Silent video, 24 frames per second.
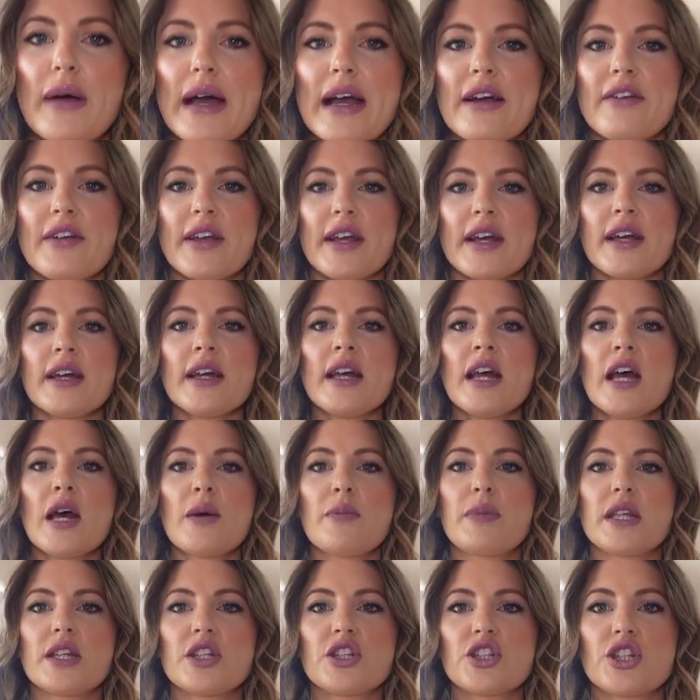area,
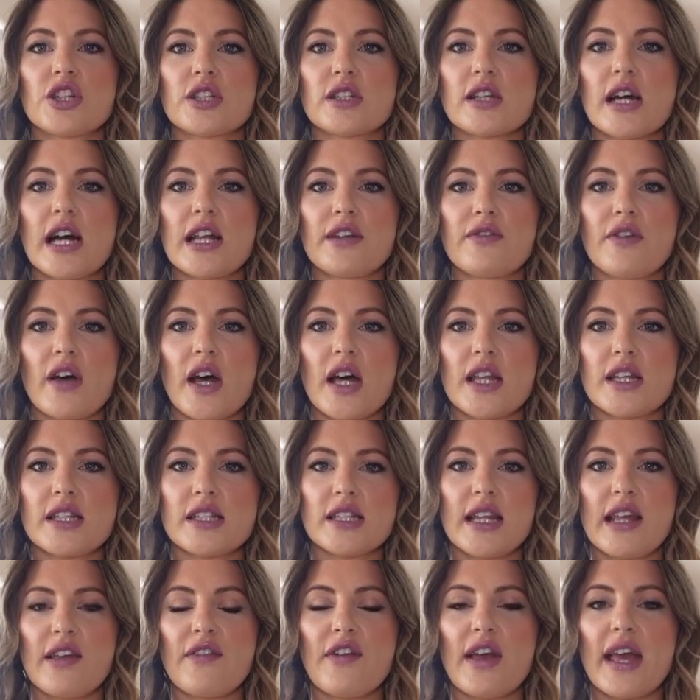but it's just kind of
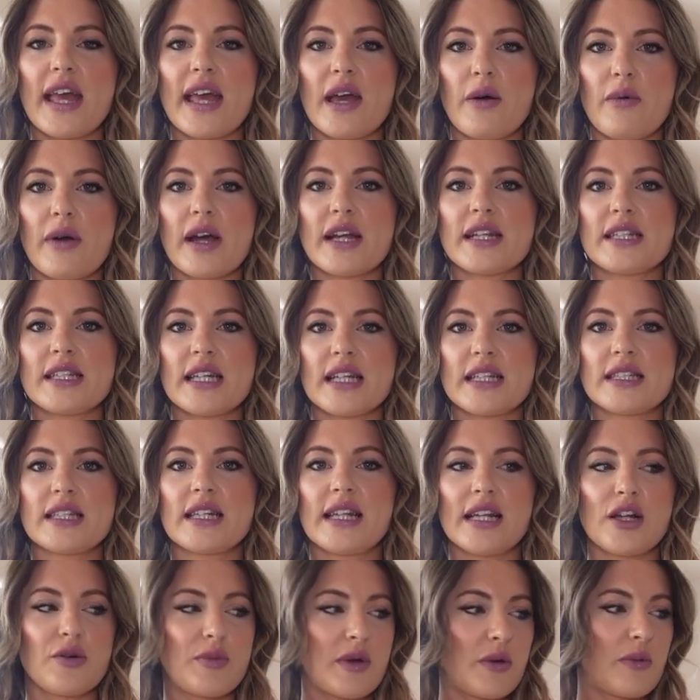underneath here where it digs in
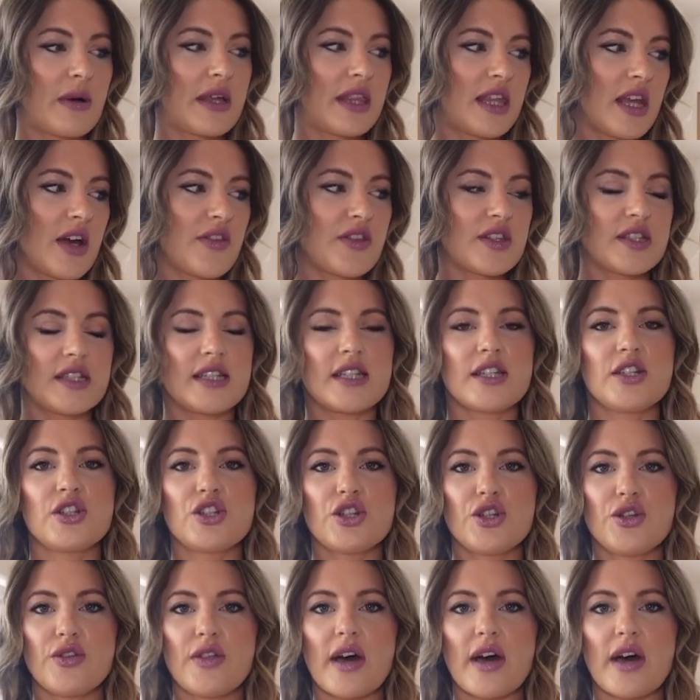a little bit, where the others didn't do